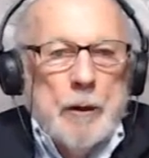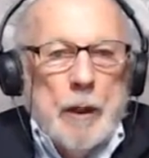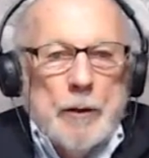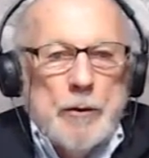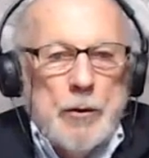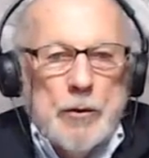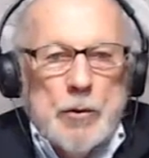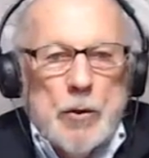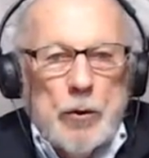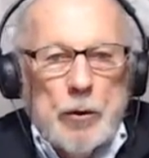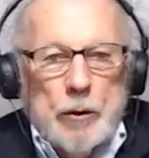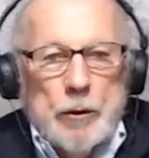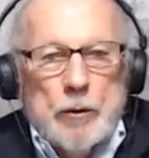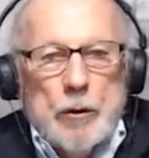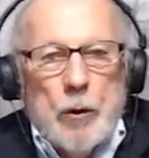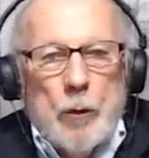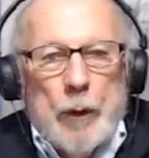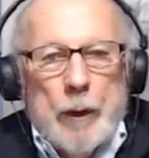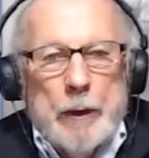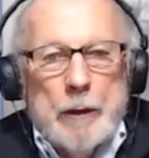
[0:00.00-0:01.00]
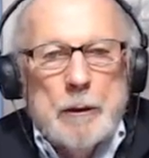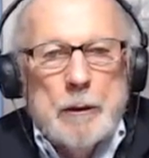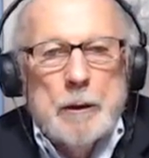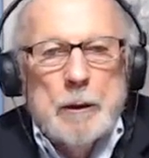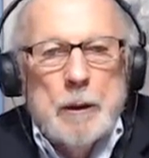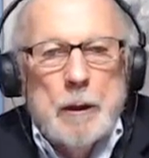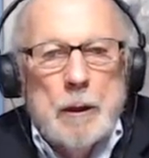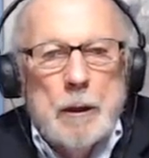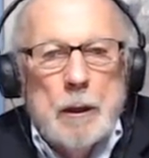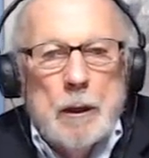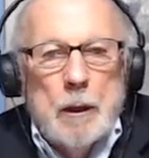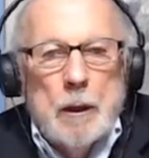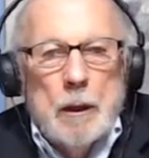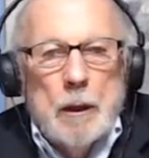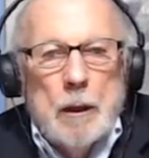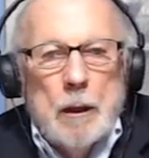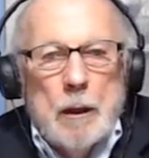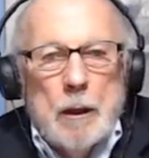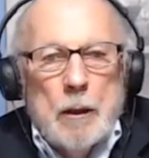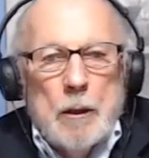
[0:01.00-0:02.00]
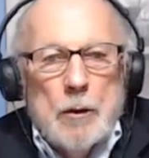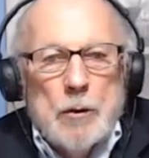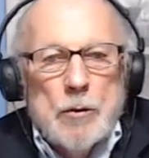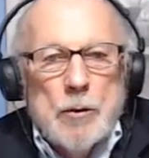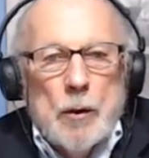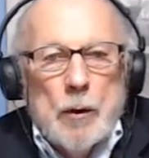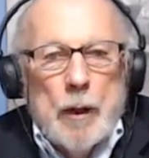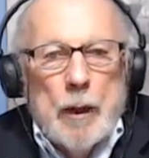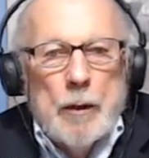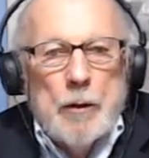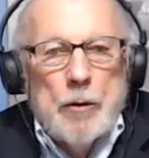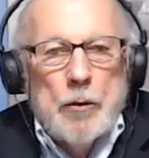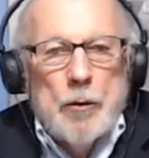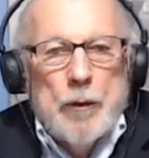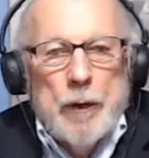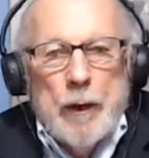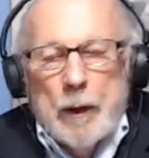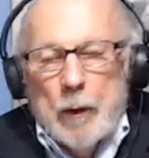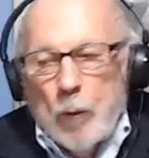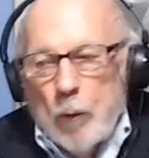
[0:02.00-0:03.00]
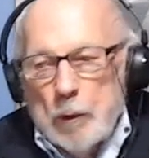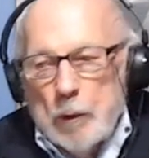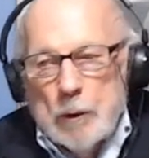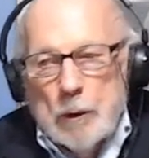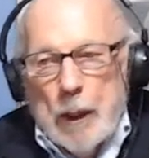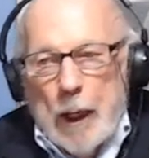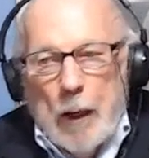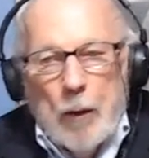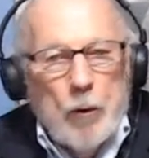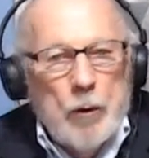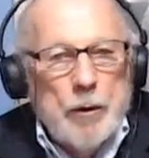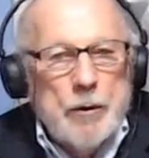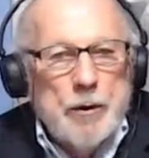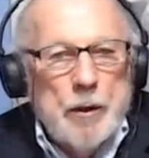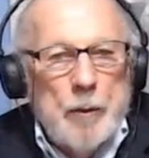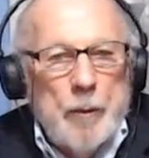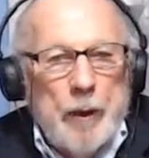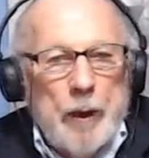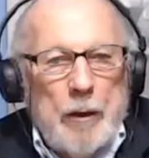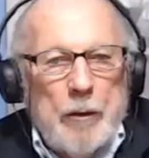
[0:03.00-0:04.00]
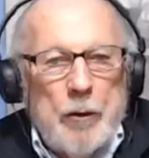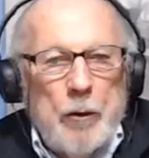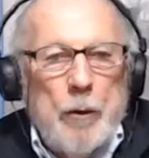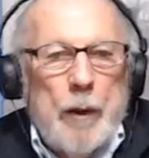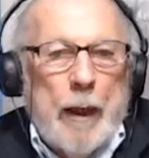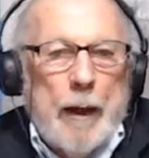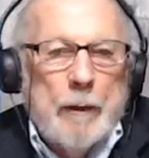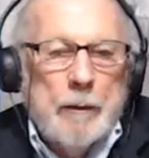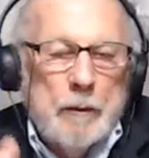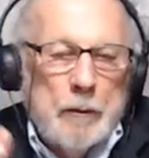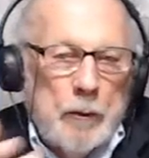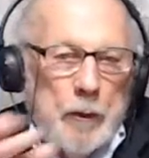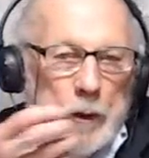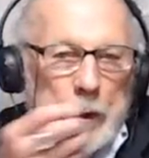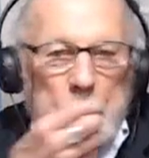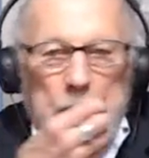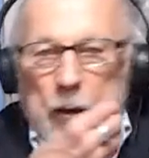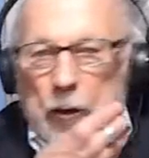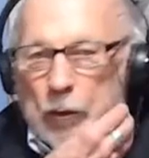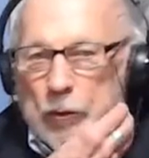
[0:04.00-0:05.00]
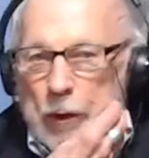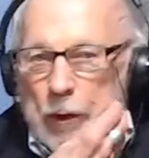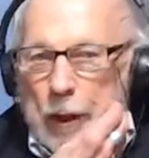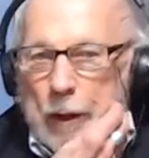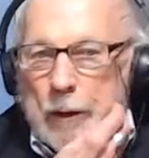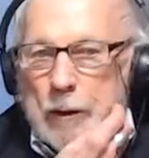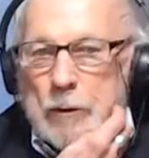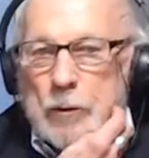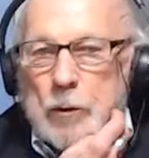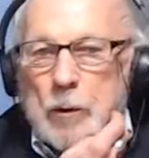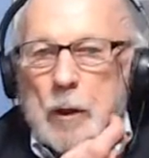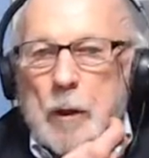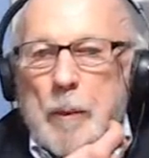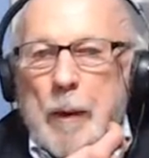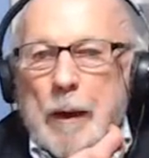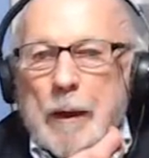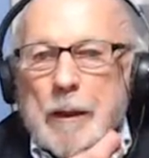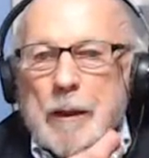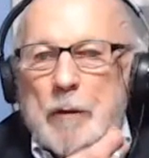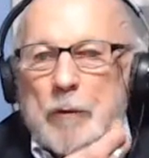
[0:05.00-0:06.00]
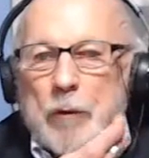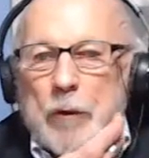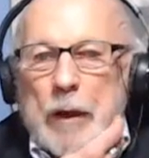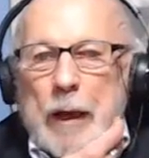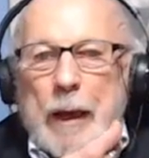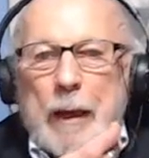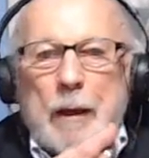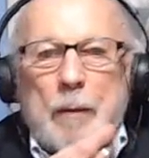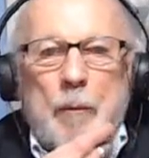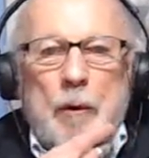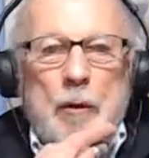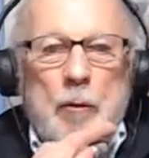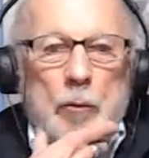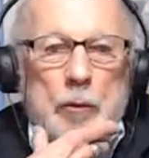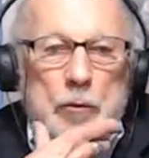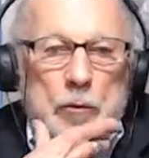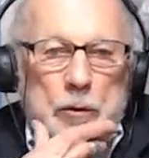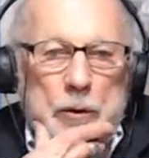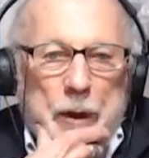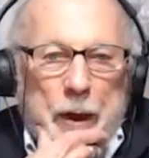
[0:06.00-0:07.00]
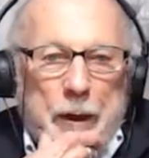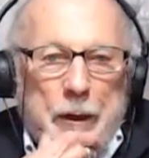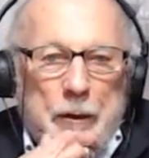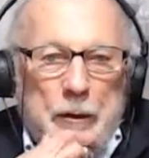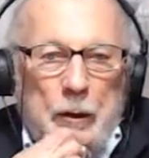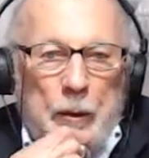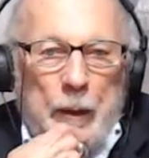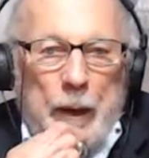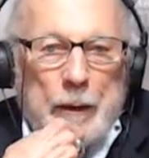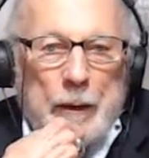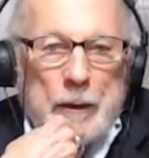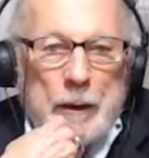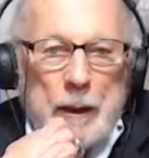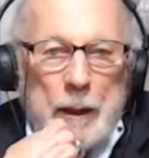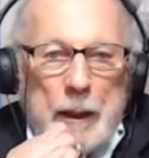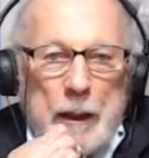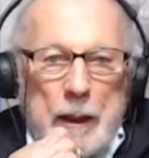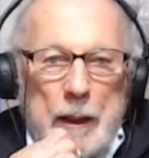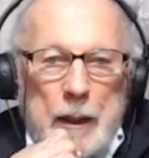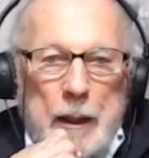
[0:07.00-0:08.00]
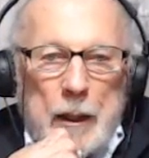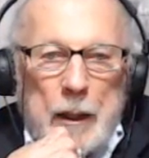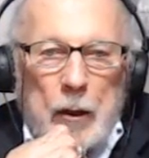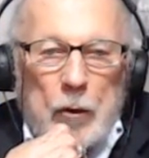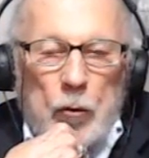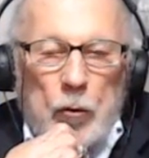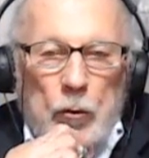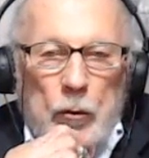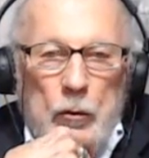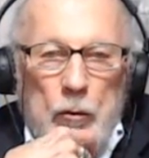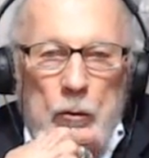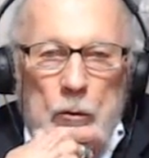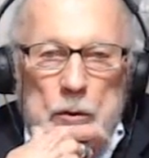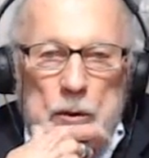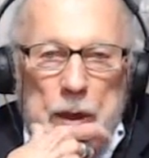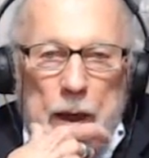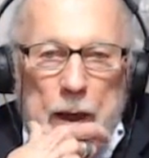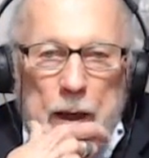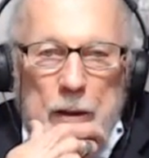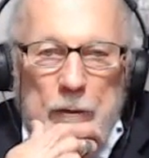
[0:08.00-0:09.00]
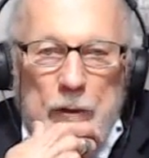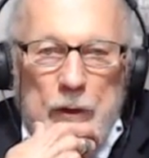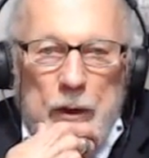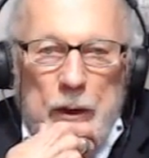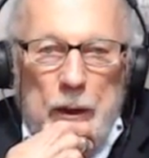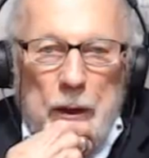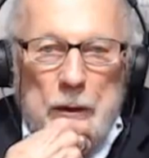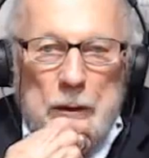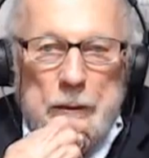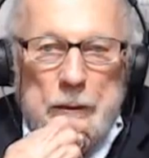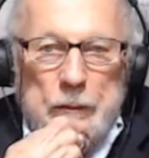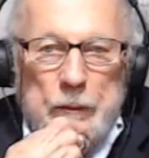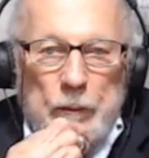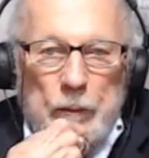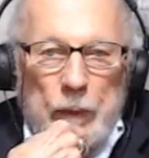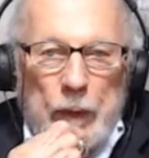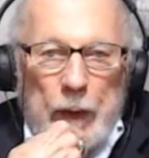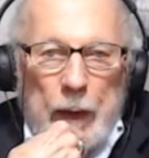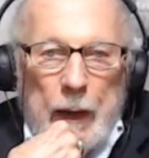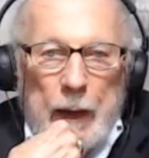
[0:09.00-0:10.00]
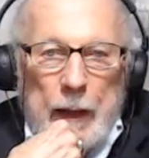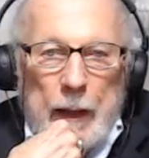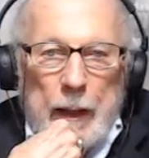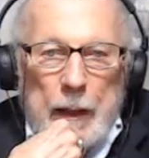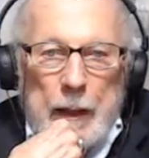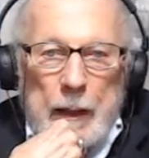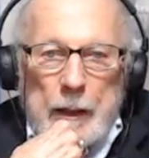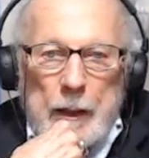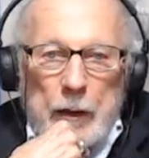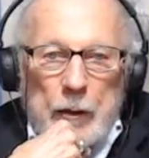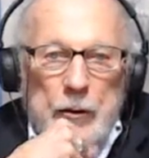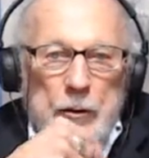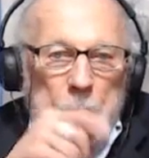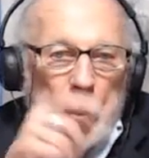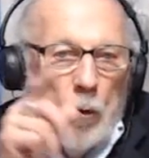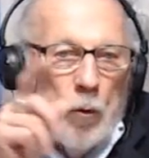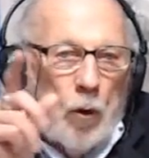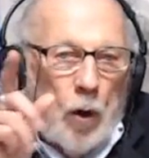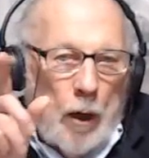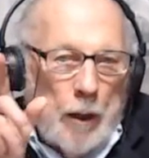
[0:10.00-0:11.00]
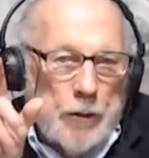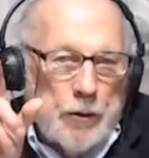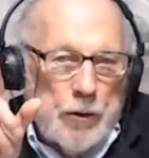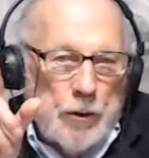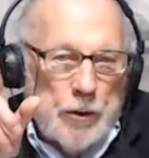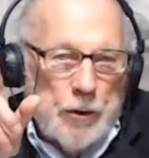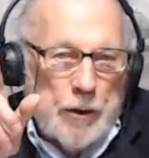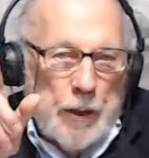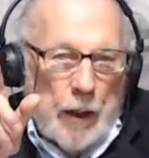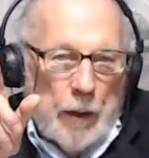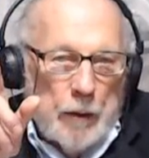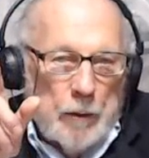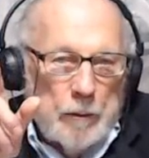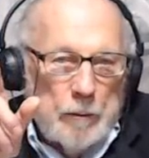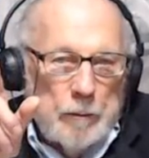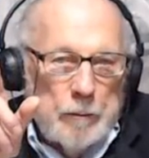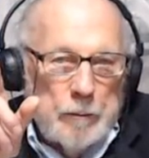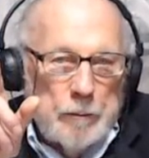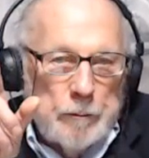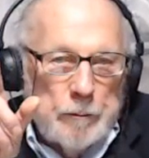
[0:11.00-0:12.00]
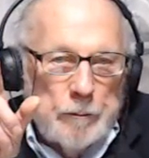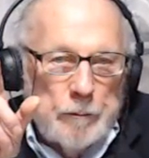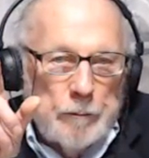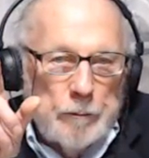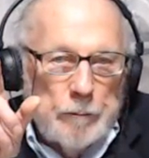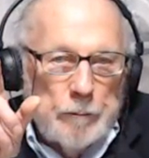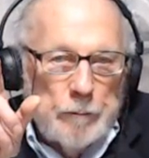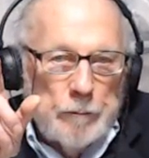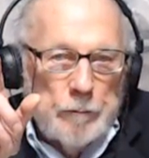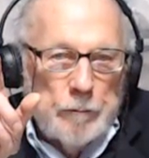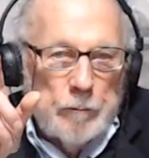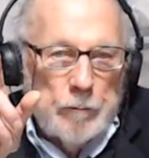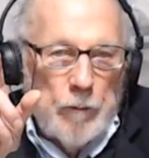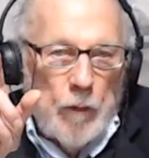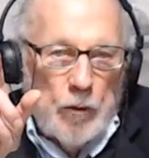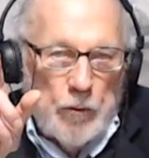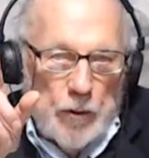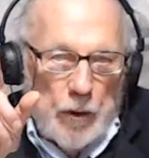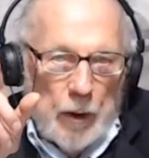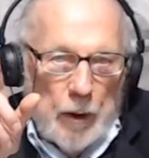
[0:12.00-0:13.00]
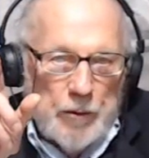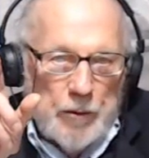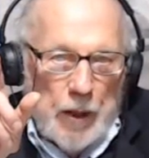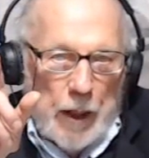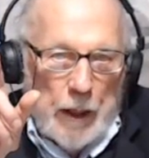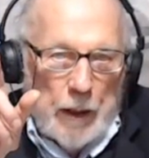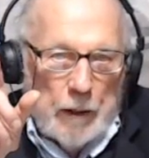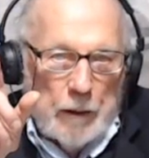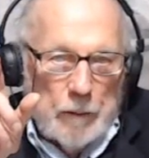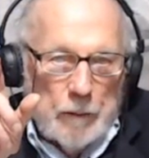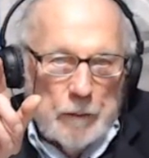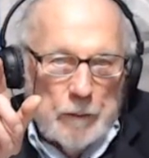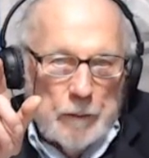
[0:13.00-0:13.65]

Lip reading: I just couldn't do it. So then you think, well, how could somebody do that? You're talking about a different animal when you're talking about a guru who's the head of a cult. There's no conscience there. You see what I'm saying?